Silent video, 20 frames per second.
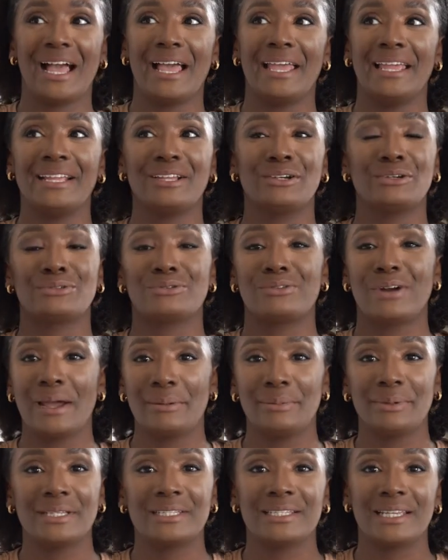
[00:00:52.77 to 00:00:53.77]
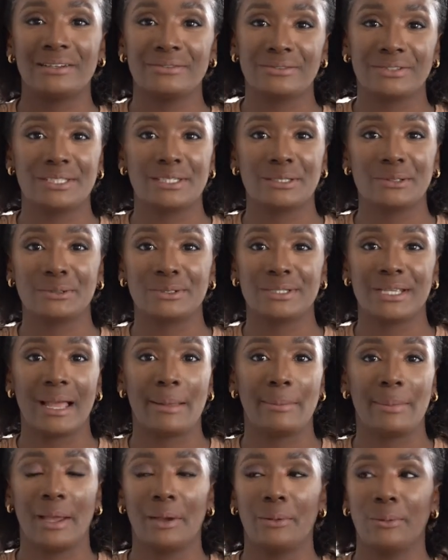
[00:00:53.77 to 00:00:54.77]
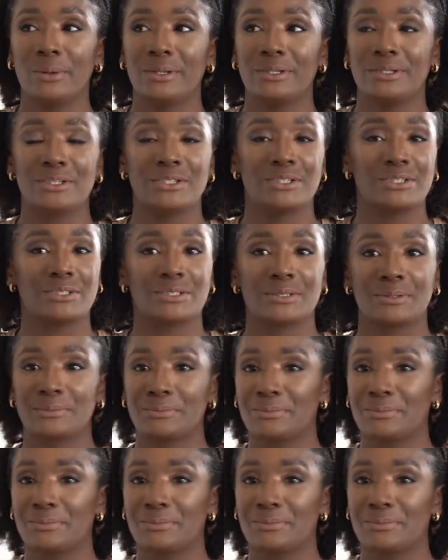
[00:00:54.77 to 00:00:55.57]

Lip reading: I grab it every single time I want to just